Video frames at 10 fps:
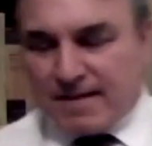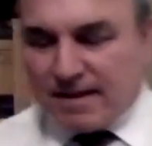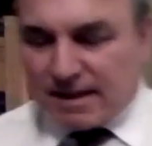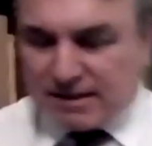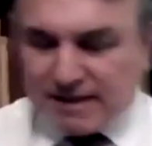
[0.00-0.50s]

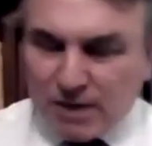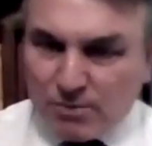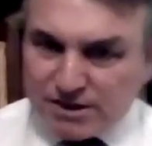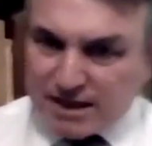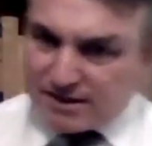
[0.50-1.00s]
And that's exactly
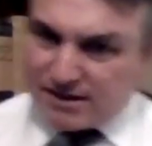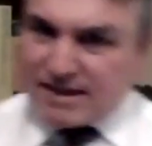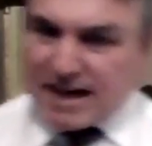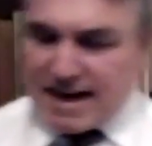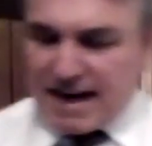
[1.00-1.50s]
what Chesterton's
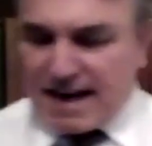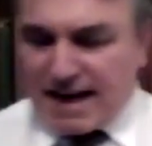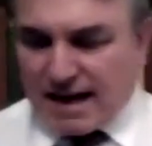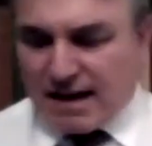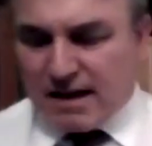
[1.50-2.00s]
saying
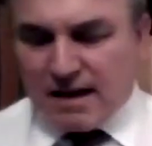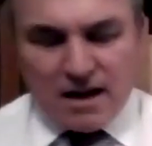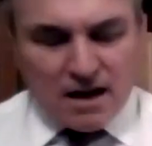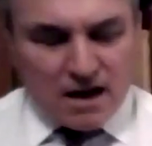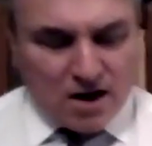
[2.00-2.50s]
here
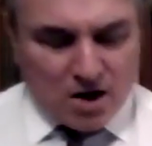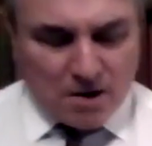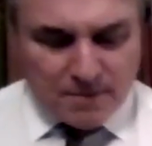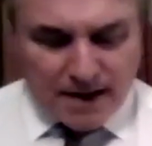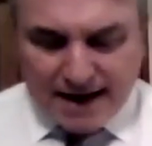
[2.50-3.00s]

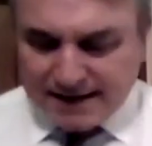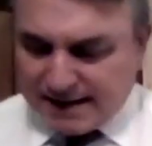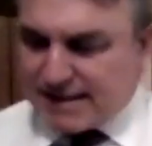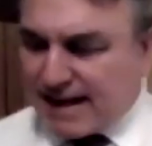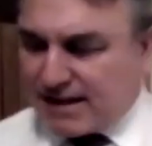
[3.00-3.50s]
um, as he
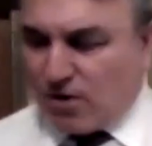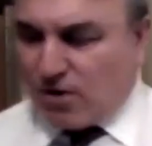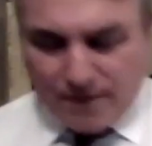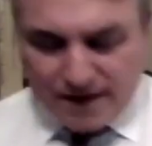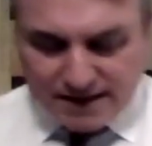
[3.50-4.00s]
sets
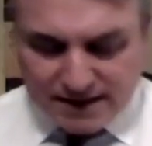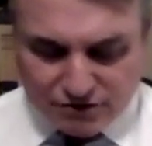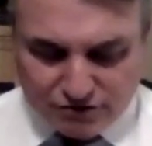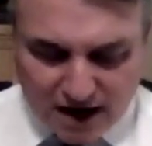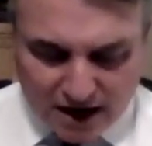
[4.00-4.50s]
off in his
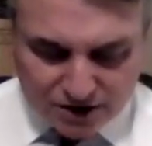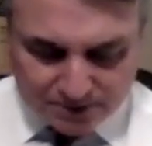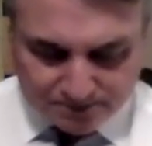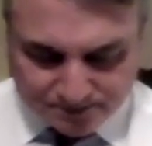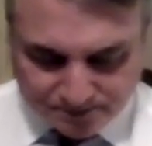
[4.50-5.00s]
introduction.